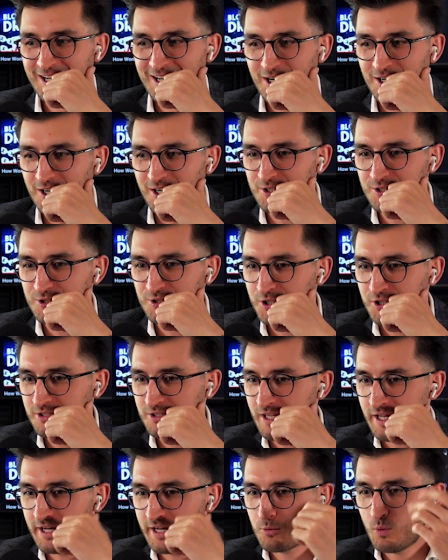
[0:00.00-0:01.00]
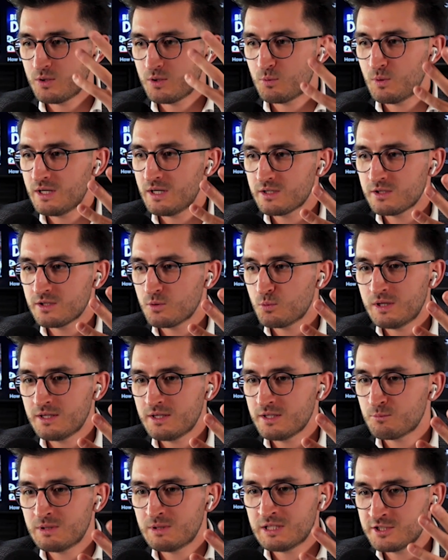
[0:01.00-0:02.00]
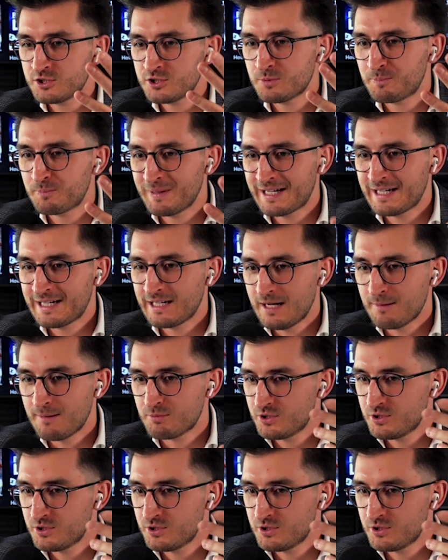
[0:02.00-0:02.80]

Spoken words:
Or do you where did you pick it up?